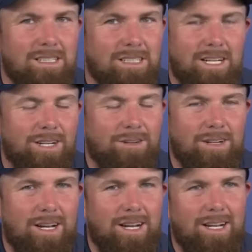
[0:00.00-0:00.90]
I
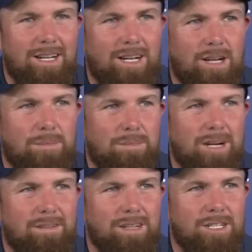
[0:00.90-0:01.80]
don't. I
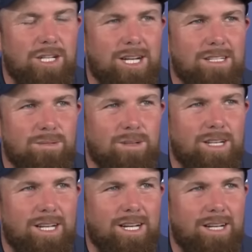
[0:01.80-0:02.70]
remember having a chance
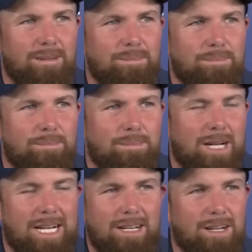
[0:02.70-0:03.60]
one day,
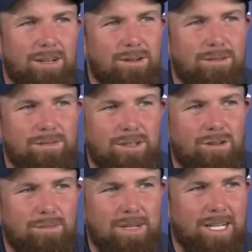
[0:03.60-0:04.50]
and I don't
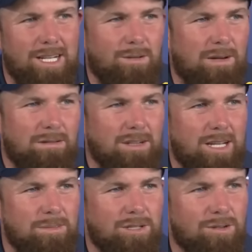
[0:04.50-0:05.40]
normally like go out and
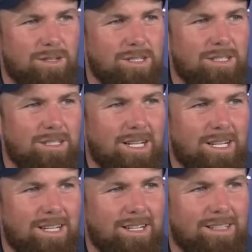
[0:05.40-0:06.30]
keep scores.
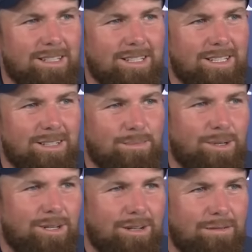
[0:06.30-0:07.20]
Like,
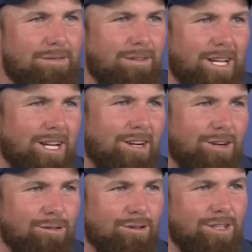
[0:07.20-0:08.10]
but if you get on
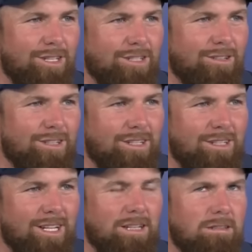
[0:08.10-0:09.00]
a run, you sort
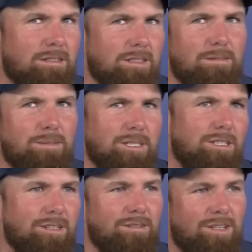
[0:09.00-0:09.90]
of think, oh yeah, I'm
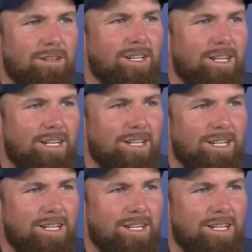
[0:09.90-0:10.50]
actually doing all right here.